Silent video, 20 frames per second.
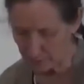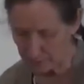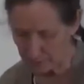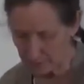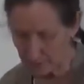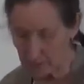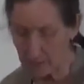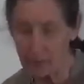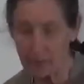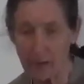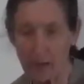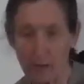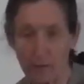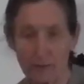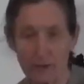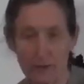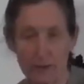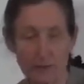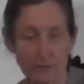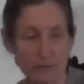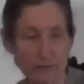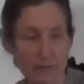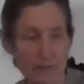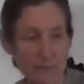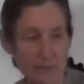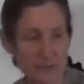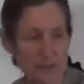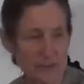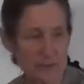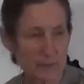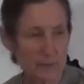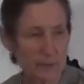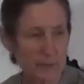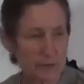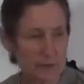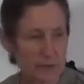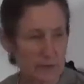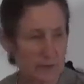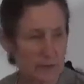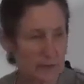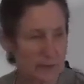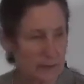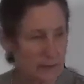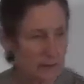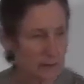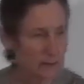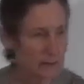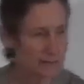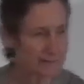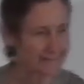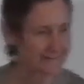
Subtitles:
would hear, I would give them this spoon to lick.